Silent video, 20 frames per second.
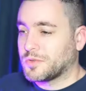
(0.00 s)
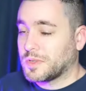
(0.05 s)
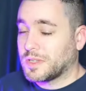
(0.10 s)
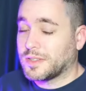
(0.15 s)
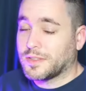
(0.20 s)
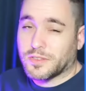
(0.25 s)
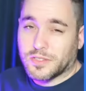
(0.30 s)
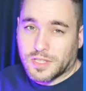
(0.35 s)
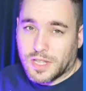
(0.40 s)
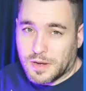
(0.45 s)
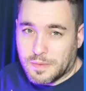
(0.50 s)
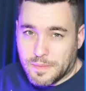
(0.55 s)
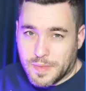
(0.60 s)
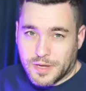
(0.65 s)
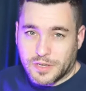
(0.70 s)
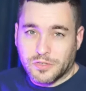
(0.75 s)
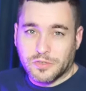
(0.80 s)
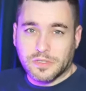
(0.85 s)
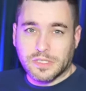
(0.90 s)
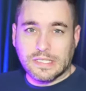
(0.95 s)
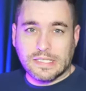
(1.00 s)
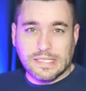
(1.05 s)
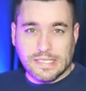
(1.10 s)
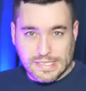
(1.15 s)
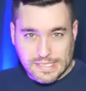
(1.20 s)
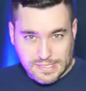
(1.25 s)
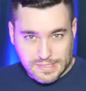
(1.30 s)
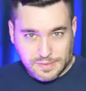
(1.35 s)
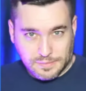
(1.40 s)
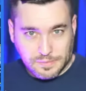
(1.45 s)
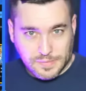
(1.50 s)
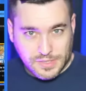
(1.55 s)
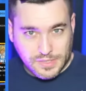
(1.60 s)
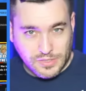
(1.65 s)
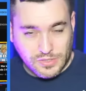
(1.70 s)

really there's a lot of menus and systems,